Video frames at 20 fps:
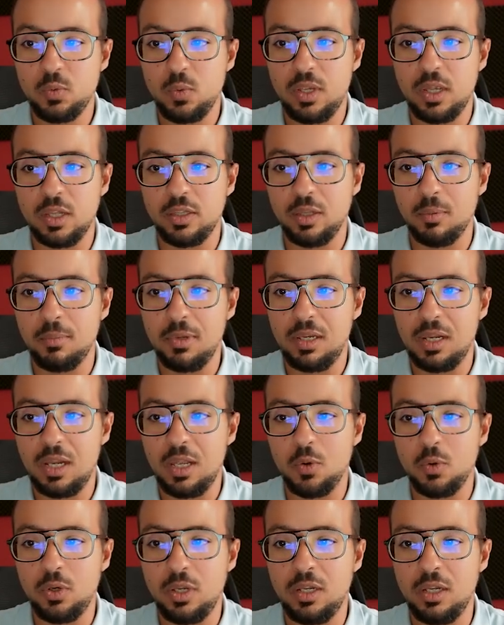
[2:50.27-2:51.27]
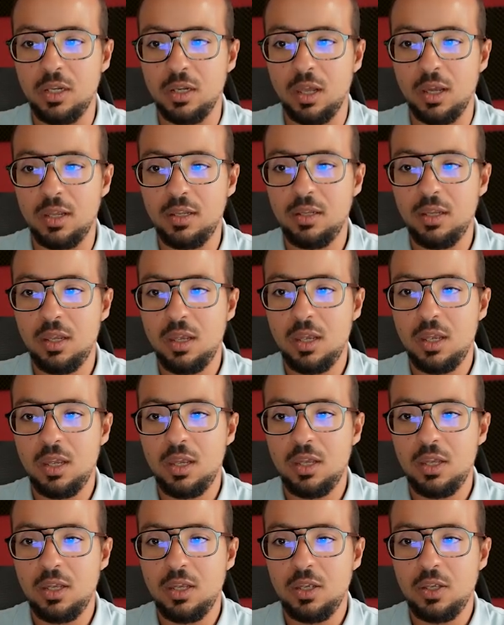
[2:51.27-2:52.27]
We can double click on any line
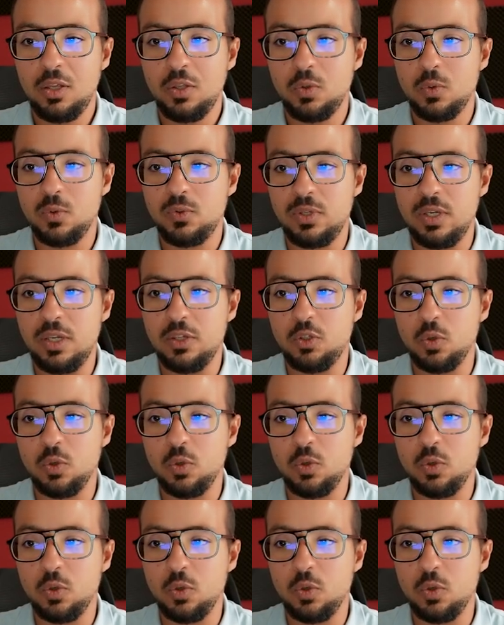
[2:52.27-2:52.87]
to see.